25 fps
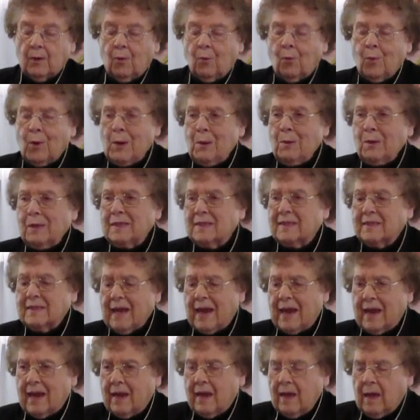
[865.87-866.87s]
We would
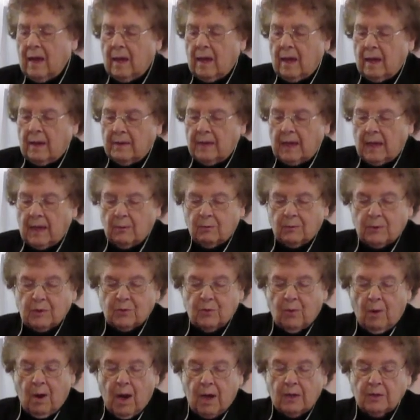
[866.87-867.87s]
say that it
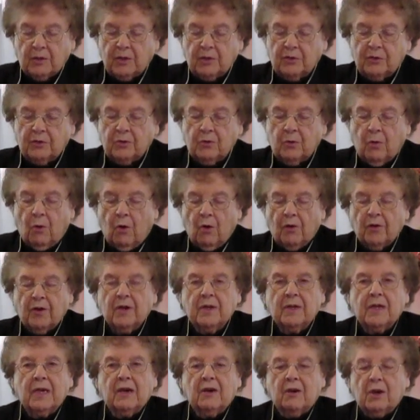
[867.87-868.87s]
was wrong to do
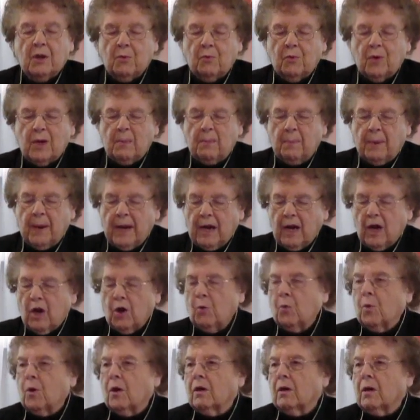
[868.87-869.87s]
ordinary
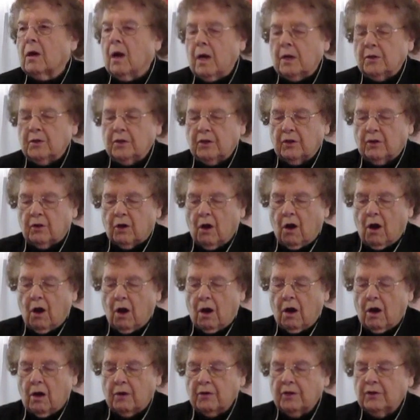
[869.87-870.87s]
repair work on your
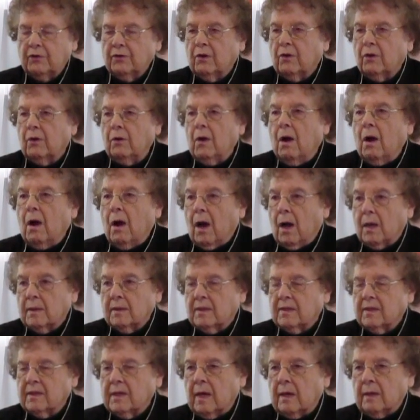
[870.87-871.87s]
car, you know, on
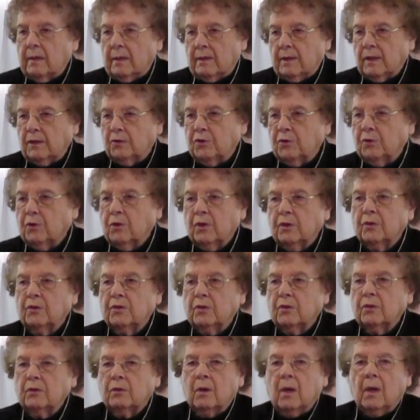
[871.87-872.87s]
Sunday, that you could
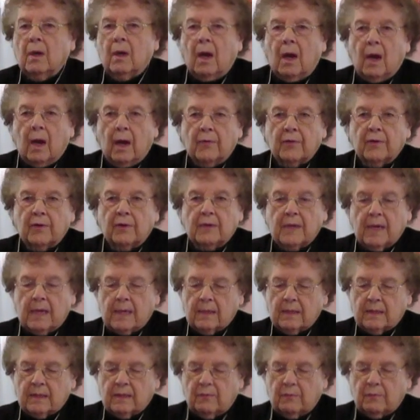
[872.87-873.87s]
do other
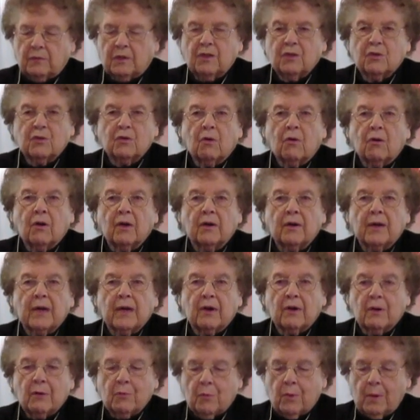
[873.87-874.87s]
days of just
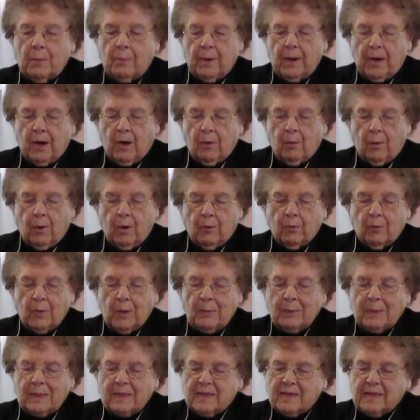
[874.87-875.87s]
ordinary repair work.
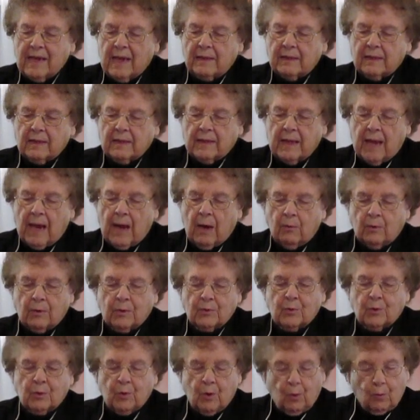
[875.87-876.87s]
We would say that that
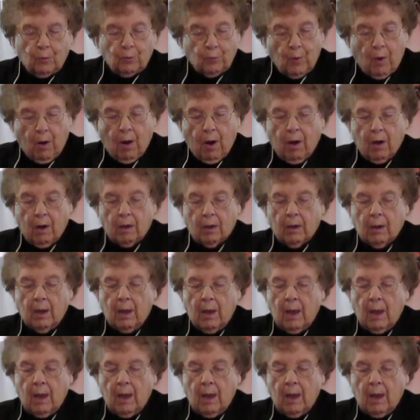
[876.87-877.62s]
was wrong.